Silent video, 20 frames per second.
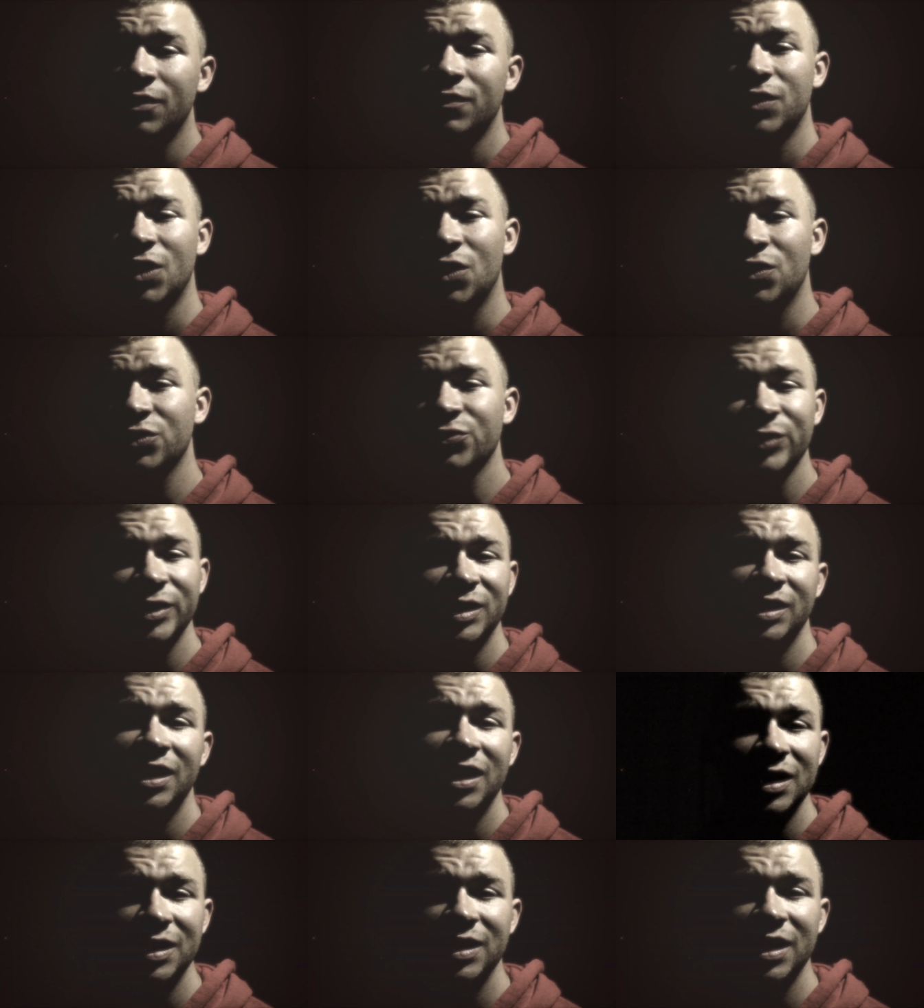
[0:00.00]
The only
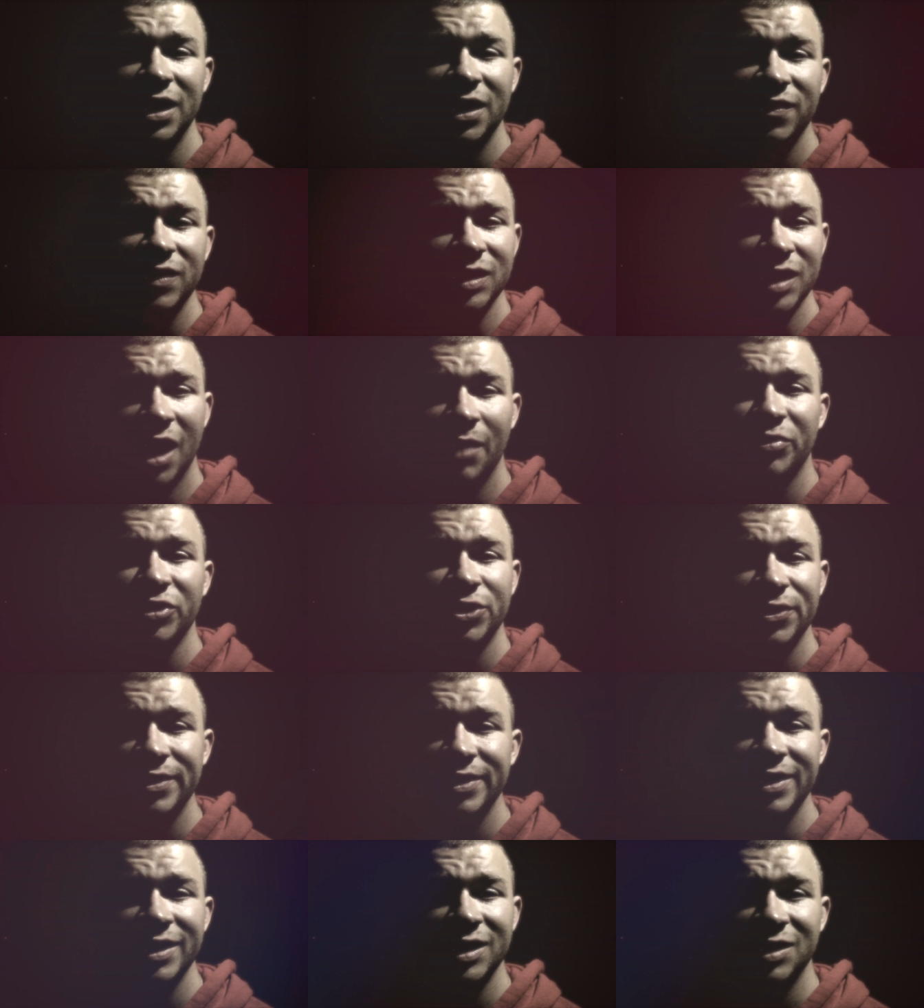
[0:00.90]
reason he's getting these
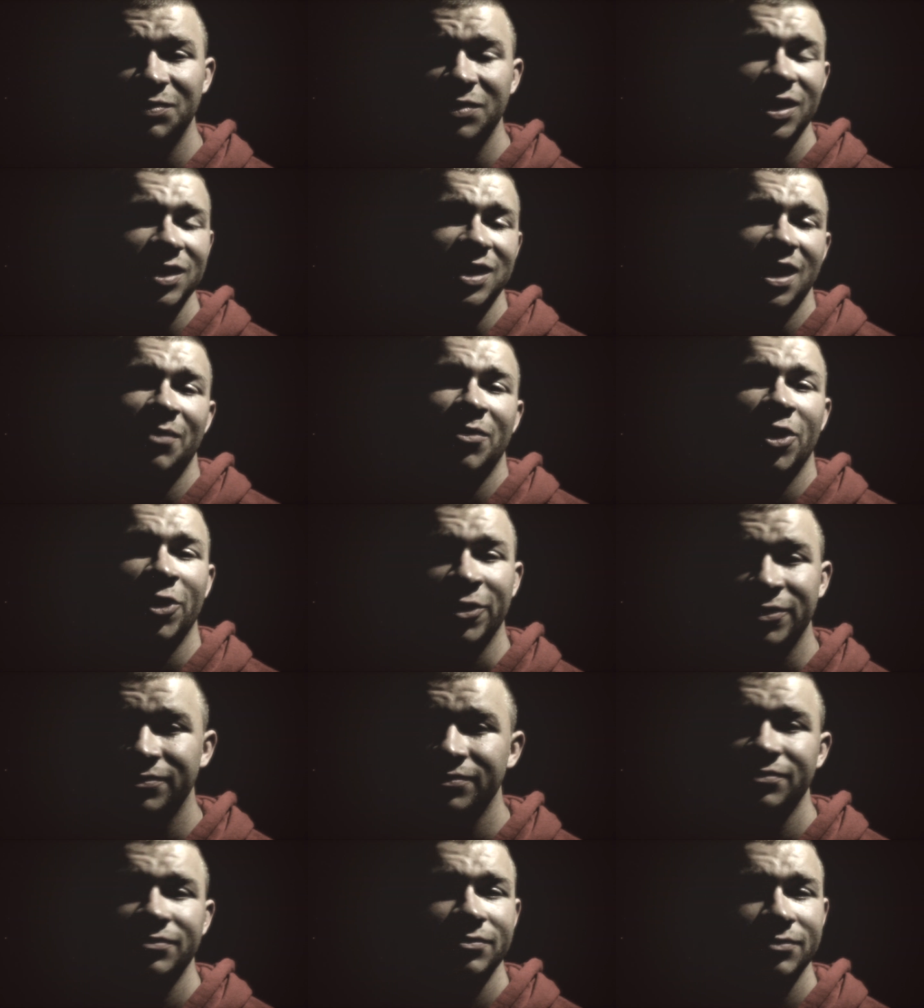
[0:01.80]
opportunities is because I'm hurt.